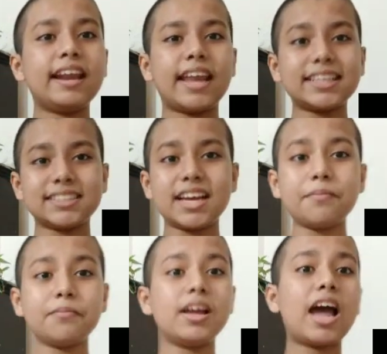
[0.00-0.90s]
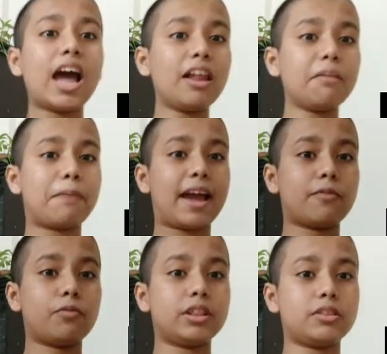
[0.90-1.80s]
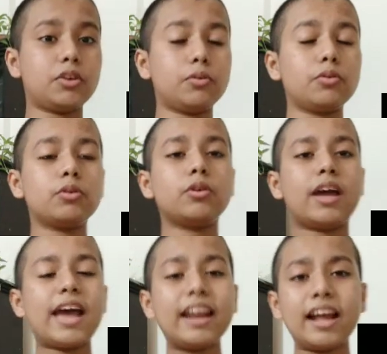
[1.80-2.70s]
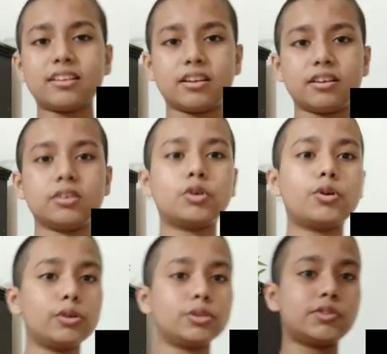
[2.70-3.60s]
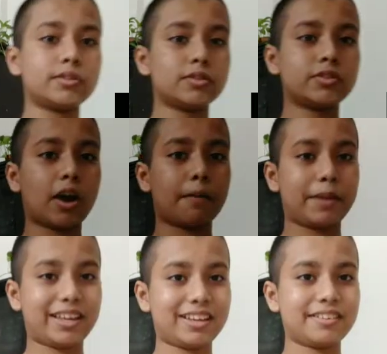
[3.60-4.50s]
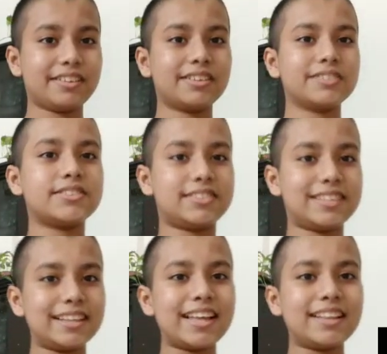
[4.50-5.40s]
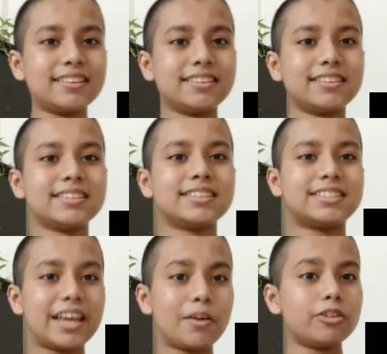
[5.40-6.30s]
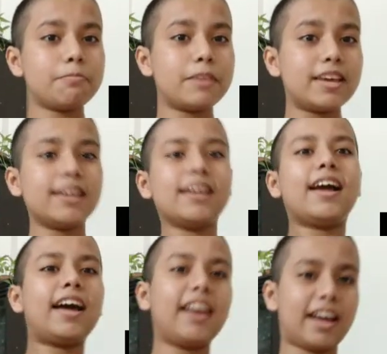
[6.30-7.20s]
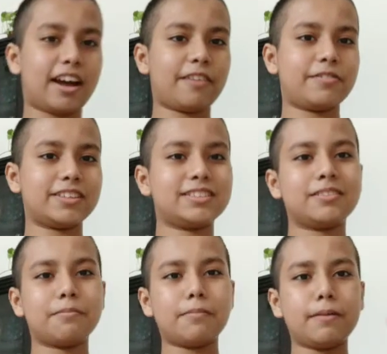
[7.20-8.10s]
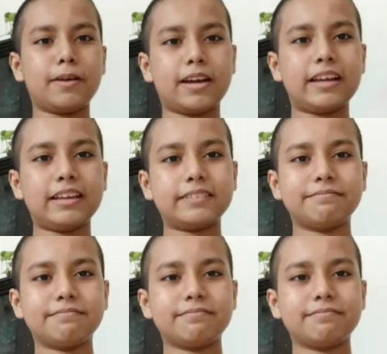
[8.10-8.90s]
Next time, I'll back with you another cool topic. So till then, stay with me. Allah Hafiz. Bye bye.